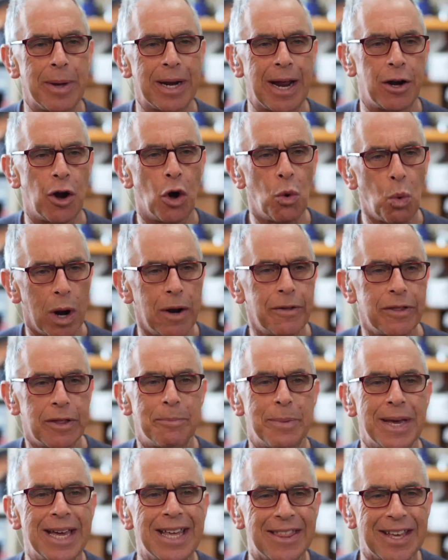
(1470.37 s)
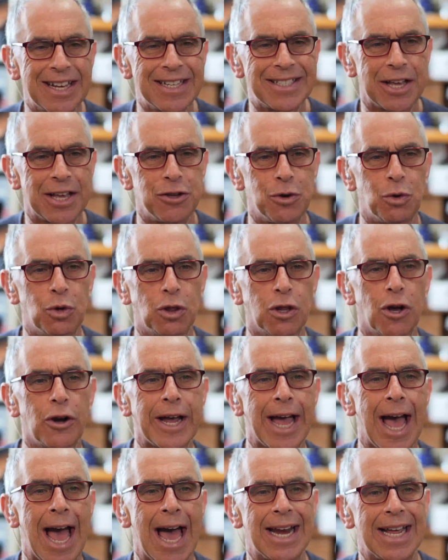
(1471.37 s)
I know one of the big things that you look
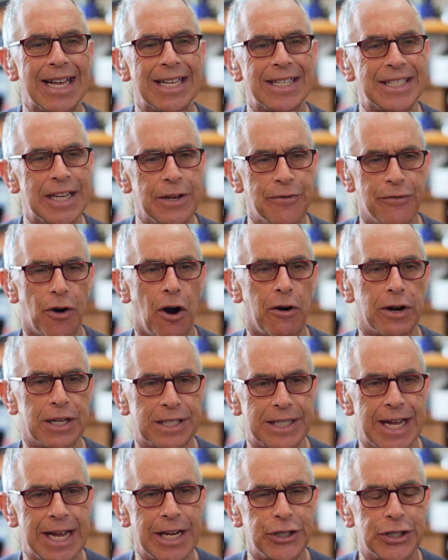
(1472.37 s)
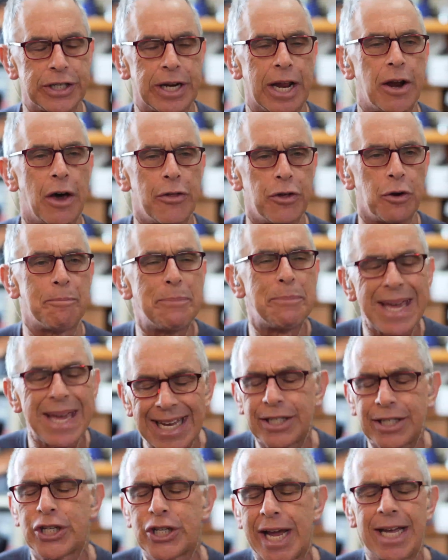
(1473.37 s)
at is deforestation and other big
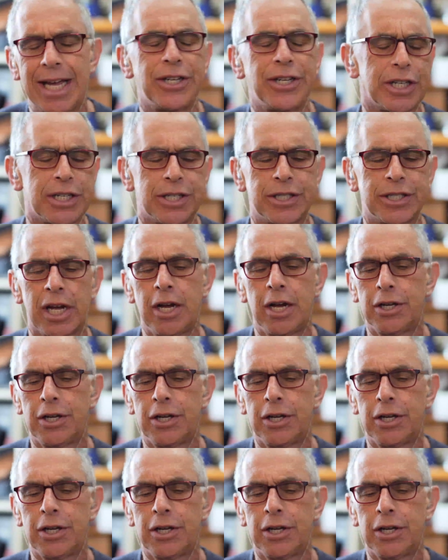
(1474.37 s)
changes